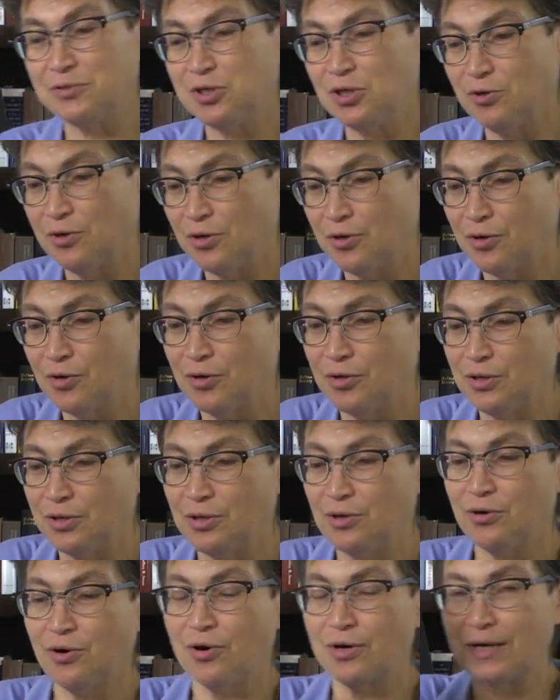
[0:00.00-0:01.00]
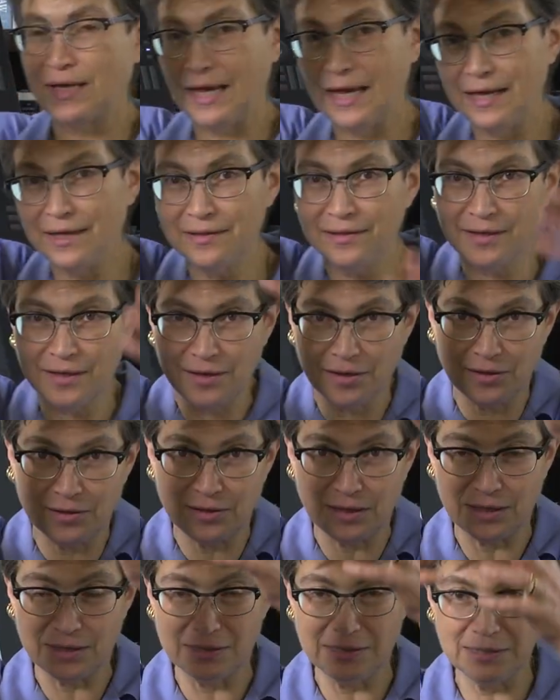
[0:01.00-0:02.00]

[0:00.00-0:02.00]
So there, there are ganglia that